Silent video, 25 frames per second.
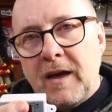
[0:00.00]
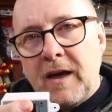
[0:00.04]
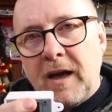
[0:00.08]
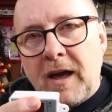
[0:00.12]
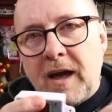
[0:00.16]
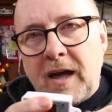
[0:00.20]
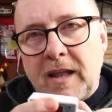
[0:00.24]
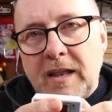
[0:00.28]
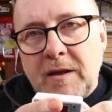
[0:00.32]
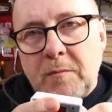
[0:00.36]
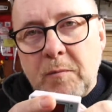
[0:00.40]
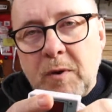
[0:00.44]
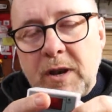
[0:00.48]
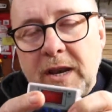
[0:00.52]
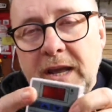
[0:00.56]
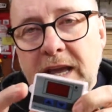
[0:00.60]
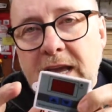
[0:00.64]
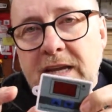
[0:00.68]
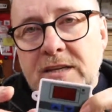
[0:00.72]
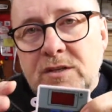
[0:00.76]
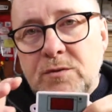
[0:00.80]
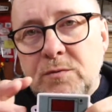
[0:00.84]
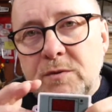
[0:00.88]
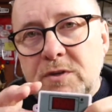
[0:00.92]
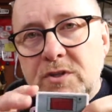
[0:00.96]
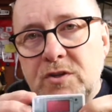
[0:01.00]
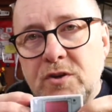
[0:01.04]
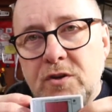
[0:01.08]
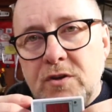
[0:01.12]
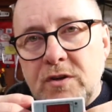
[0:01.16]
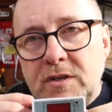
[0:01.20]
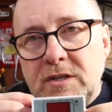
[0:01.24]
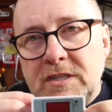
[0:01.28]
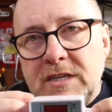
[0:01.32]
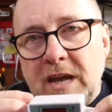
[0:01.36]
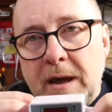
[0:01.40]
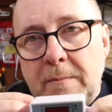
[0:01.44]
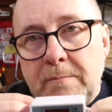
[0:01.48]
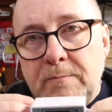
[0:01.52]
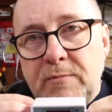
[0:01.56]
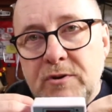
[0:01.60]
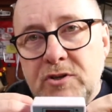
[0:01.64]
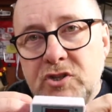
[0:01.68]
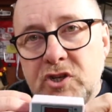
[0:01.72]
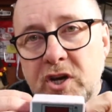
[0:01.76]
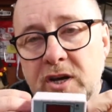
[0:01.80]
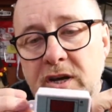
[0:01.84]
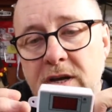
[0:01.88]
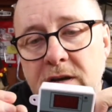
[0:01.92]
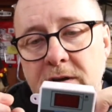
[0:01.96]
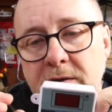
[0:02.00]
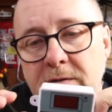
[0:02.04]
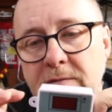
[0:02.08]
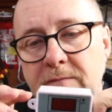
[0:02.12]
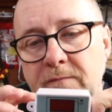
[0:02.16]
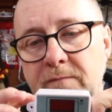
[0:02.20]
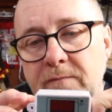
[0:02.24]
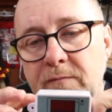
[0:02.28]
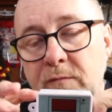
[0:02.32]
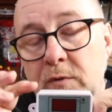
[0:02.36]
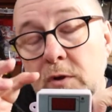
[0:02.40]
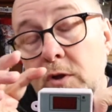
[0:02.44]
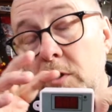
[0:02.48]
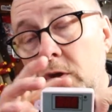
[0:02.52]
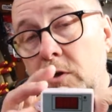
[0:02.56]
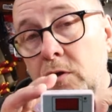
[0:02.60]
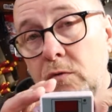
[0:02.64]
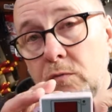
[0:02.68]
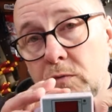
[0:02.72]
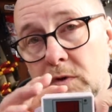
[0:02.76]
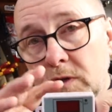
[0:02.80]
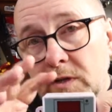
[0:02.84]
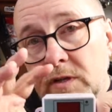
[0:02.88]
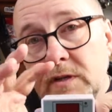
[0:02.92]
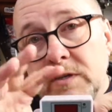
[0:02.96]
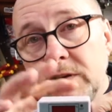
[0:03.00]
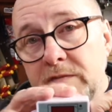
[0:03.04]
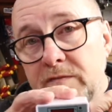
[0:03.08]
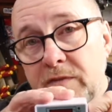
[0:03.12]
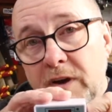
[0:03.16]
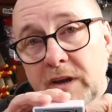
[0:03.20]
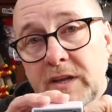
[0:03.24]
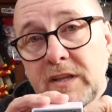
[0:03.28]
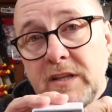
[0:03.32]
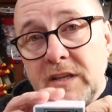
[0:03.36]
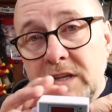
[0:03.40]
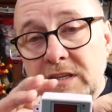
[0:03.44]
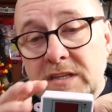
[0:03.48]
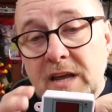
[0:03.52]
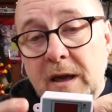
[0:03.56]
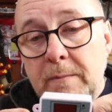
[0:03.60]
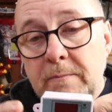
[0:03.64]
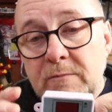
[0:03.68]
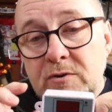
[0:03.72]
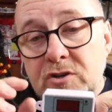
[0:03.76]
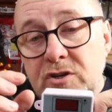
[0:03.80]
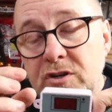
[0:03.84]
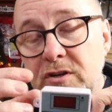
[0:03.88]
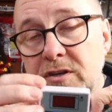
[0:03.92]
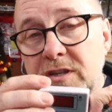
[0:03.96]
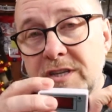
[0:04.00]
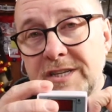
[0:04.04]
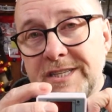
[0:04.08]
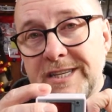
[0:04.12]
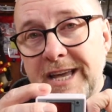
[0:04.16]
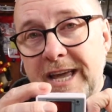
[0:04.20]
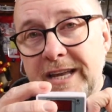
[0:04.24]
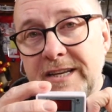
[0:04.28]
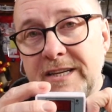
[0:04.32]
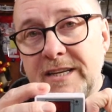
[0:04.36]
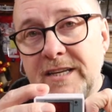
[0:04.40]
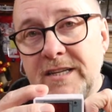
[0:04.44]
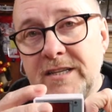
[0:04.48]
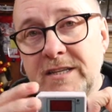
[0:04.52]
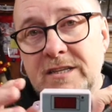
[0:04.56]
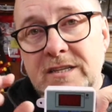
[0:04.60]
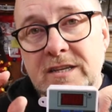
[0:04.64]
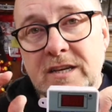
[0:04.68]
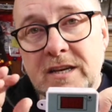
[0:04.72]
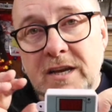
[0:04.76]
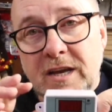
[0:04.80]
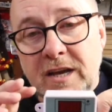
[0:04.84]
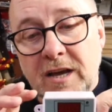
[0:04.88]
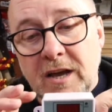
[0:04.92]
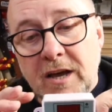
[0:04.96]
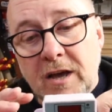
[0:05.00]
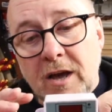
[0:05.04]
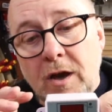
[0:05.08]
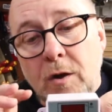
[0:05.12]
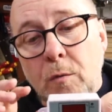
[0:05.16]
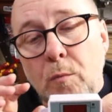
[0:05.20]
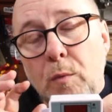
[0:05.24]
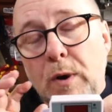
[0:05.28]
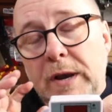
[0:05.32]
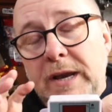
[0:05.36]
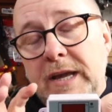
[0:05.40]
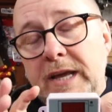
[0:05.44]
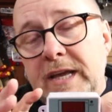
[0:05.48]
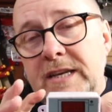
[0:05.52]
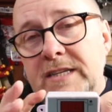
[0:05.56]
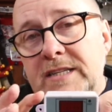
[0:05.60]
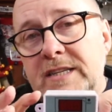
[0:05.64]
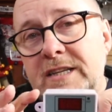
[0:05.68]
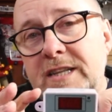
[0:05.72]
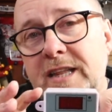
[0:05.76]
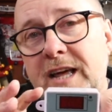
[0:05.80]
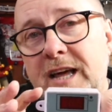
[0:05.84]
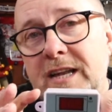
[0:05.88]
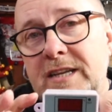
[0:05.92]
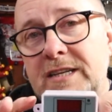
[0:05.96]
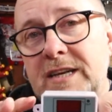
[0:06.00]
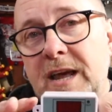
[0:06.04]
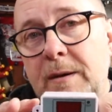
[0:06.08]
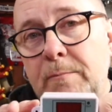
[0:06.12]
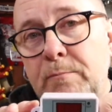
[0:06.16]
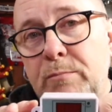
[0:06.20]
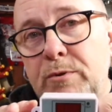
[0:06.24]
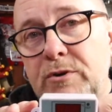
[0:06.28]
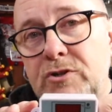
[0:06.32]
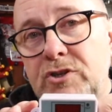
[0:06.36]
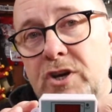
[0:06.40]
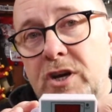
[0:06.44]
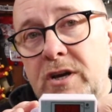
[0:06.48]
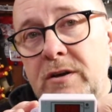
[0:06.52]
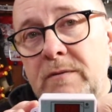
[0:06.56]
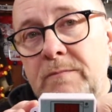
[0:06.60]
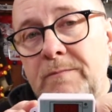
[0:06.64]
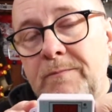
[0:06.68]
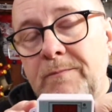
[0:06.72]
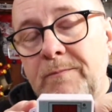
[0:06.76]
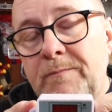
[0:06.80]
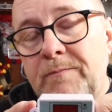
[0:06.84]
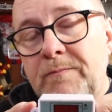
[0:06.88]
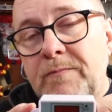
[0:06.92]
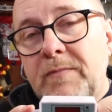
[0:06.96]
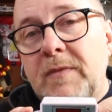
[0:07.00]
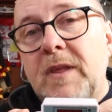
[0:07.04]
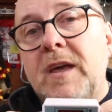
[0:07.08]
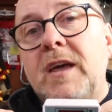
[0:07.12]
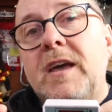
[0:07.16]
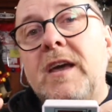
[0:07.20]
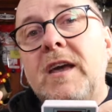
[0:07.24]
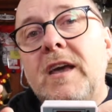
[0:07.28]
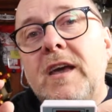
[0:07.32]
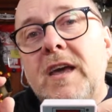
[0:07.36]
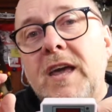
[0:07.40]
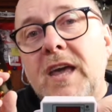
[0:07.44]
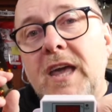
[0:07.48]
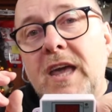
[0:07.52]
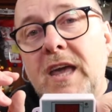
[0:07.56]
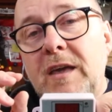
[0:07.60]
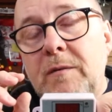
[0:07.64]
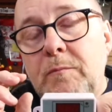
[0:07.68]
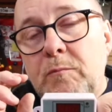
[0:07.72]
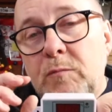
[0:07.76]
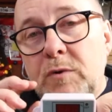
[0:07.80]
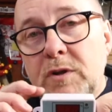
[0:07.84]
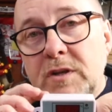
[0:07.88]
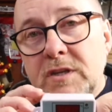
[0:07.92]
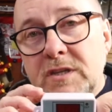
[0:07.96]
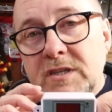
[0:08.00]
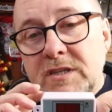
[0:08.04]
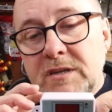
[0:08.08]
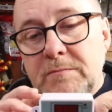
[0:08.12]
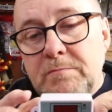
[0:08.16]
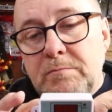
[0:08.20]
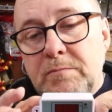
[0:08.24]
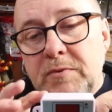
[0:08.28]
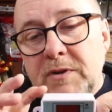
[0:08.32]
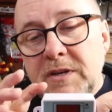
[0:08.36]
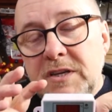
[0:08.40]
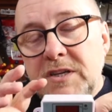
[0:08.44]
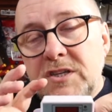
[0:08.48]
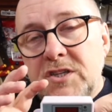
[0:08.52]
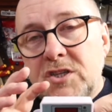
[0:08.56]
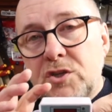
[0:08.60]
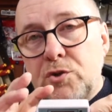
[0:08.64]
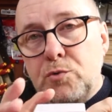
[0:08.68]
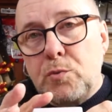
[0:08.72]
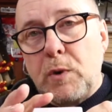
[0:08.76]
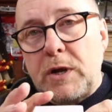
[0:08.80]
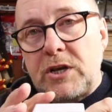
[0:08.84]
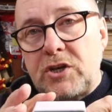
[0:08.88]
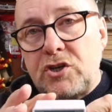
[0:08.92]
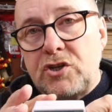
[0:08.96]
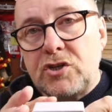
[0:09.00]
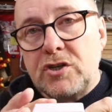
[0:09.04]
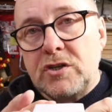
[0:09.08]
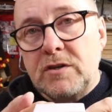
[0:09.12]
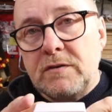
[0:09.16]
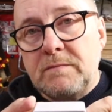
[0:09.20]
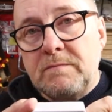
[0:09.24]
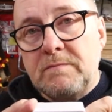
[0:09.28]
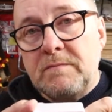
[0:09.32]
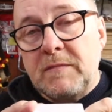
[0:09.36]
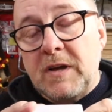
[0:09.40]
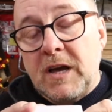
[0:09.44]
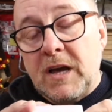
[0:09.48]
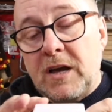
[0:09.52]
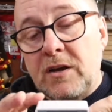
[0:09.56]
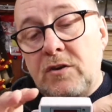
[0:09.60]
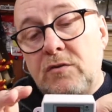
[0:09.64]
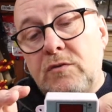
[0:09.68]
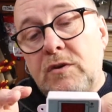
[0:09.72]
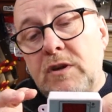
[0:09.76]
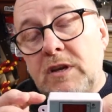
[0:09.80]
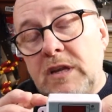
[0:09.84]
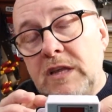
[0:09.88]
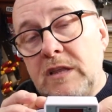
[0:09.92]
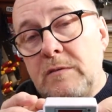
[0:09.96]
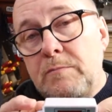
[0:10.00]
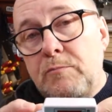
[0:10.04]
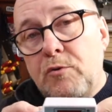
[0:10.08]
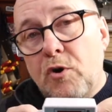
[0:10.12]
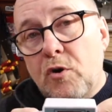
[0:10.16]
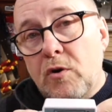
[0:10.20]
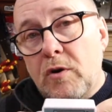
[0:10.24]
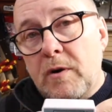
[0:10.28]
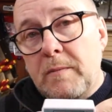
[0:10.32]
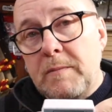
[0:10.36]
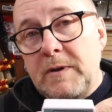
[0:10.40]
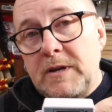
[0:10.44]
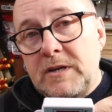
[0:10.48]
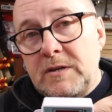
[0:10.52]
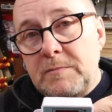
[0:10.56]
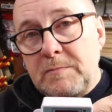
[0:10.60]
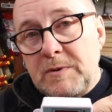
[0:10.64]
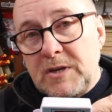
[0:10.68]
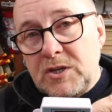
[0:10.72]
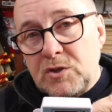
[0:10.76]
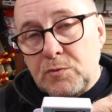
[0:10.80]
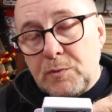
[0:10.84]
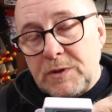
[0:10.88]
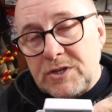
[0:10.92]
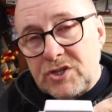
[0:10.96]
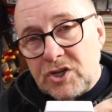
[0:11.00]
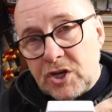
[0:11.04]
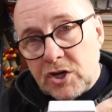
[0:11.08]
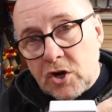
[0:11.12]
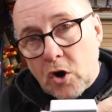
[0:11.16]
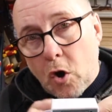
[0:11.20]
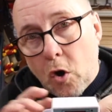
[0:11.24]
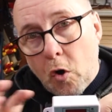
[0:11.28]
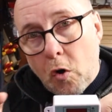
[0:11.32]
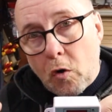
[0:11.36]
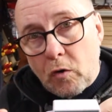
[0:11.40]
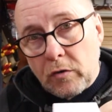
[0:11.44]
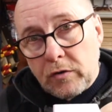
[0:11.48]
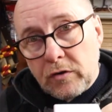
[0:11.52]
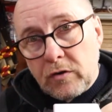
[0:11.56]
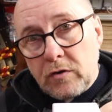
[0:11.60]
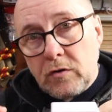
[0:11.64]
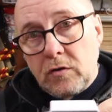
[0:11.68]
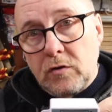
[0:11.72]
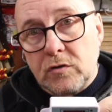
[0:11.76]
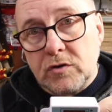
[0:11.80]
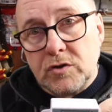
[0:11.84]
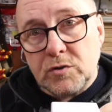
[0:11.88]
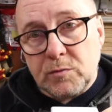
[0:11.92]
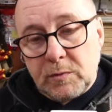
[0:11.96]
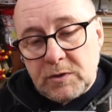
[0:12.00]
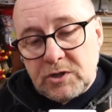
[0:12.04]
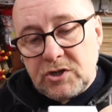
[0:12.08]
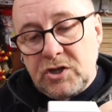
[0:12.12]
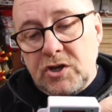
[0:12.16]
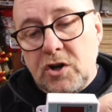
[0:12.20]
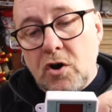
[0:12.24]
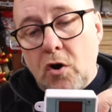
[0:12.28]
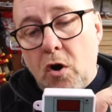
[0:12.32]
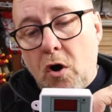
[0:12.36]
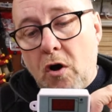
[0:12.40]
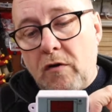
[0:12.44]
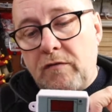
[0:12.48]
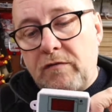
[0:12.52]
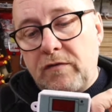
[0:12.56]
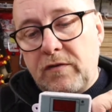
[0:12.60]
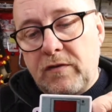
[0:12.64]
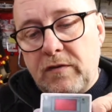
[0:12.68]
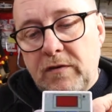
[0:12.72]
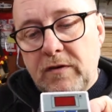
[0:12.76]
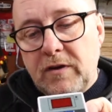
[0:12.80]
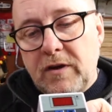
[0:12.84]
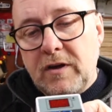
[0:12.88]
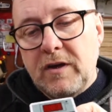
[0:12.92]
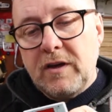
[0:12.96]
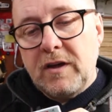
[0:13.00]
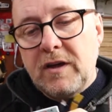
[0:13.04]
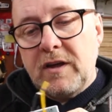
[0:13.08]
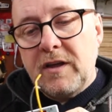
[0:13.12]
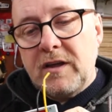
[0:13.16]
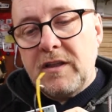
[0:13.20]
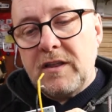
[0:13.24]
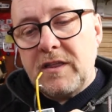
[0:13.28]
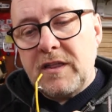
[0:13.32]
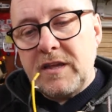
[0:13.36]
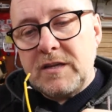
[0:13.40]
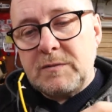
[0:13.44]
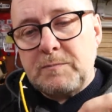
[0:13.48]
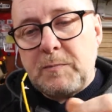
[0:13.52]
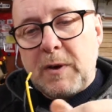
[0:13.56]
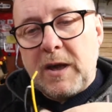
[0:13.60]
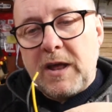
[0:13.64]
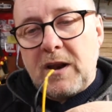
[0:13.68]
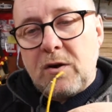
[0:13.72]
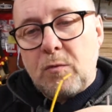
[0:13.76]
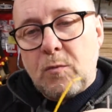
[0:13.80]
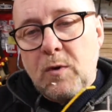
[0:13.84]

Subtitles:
And then when it gets to a certain temperature, you can define the temperature in the settings. When it gets to that temperature, it will simply switch. And you can either program it to be switching on or switching off. This pair of